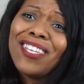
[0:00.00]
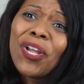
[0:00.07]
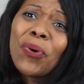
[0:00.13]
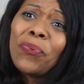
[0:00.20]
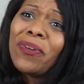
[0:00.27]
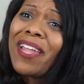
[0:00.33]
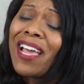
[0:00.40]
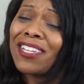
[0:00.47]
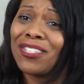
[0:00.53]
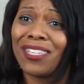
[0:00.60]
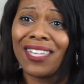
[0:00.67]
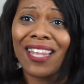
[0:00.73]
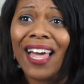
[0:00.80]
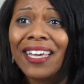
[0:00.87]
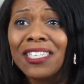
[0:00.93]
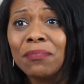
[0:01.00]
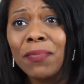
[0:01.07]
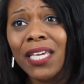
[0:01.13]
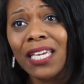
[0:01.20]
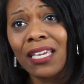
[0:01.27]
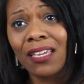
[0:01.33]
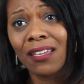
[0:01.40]
No one actually likes
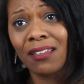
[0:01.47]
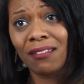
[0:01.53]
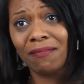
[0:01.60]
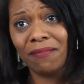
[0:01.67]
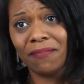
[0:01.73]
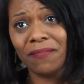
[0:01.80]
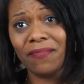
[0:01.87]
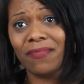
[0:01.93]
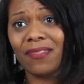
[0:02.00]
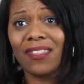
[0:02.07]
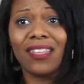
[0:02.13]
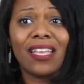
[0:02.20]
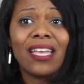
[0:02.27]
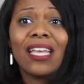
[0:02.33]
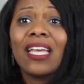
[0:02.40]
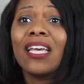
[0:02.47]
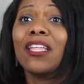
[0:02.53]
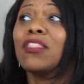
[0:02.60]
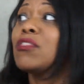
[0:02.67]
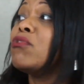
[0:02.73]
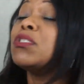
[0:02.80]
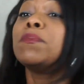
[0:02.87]
me.
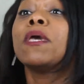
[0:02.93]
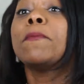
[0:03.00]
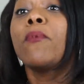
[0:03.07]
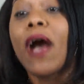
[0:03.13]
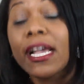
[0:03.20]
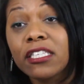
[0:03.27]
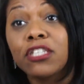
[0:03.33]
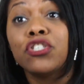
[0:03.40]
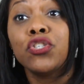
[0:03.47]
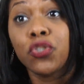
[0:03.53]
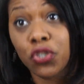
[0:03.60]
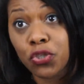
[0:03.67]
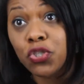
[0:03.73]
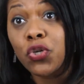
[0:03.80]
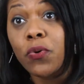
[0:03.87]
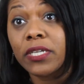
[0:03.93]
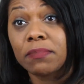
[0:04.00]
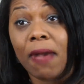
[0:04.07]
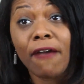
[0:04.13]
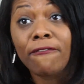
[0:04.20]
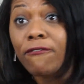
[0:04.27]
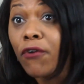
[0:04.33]
Those people I introduced you to as
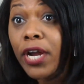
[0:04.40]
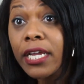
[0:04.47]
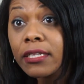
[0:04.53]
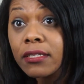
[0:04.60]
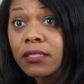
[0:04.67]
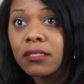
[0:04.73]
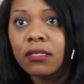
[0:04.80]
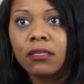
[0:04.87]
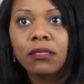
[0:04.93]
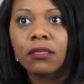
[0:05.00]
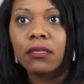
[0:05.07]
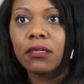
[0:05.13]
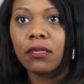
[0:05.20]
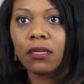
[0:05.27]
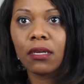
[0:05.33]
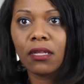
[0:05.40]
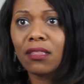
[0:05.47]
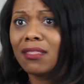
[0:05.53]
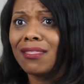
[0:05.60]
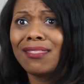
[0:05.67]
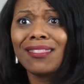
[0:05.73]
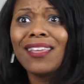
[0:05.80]
my friends,
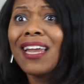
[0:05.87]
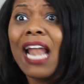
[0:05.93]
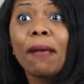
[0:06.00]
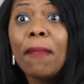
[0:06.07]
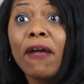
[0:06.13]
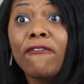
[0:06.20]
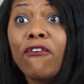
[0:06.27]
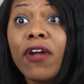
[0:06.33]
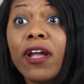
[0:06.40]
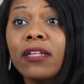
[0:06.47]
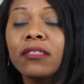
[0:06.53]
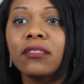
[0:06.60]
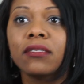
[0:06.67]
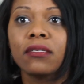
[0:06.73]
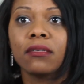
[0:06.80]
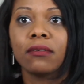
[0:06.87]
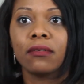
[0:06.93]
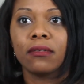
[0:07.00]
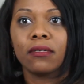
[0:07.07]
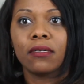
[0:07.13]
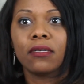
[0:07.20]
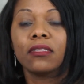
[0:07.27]
they're not my friends.
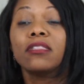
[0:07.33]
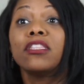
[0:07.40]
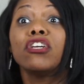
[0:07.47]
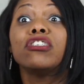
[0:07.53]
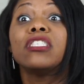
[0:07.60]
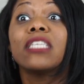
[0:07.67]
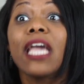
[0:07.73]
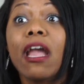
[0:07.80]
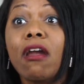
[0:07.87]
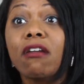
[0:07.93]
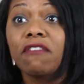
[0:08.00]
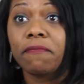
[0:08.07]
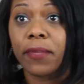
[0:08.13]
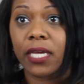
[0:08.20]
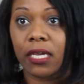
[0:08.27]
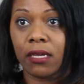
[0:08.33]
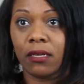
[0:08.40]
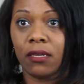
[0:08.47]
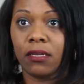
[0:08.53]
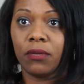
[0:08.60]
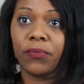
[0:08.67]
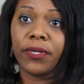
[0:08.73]
They're scared of me.
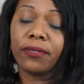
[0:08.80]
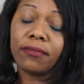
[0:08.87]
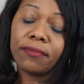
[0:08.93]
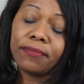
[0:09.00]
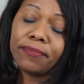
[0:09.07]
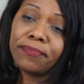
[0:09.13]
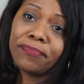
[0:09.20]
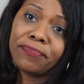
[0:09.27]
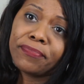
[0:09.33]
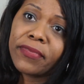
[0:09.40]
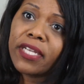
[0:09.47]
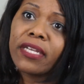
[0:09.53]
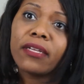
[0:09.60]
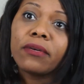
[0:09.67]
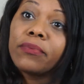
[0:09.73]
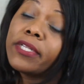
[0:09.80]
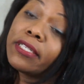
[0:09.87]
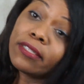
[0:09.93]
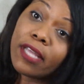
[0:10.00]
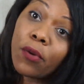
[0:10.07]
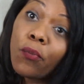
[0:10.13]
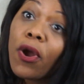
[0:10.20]
Well, at
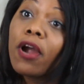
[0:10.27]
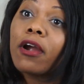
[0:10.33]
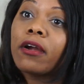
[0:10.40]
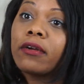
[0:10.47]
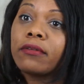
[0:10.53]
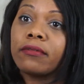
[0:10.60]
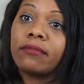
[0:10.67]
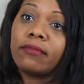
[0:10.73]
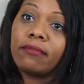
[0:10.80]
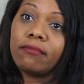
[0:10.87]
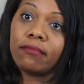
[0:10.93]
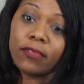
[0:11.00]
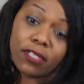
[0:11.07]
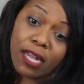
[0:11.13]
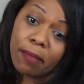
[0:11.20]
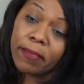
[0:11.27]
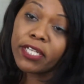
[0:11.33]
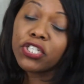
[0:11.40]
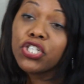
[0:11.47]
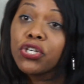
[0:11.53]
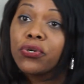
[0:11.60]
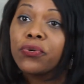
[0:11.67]
least they were until I
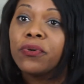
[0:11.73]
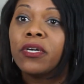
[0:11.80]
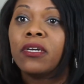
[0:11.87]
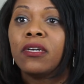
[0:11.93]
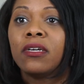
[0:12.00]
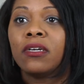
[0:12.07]
met you.